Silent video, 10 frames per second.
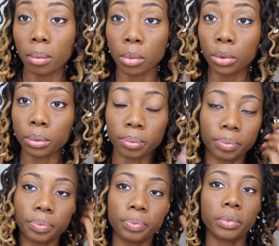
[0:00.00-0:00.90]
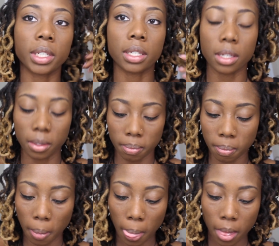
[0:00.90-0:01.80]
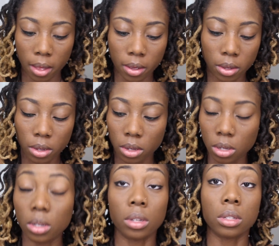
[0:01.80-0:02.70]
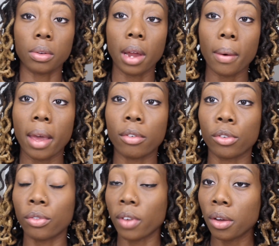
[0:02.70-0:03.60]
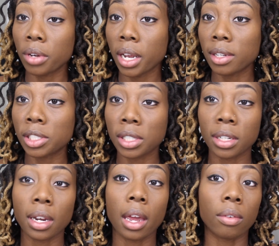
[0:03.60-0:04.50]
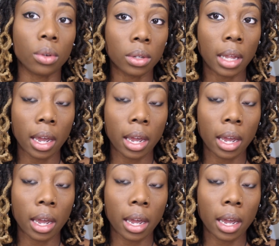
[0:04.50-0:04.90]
And boom. That's it. So now I have on foundation, I have on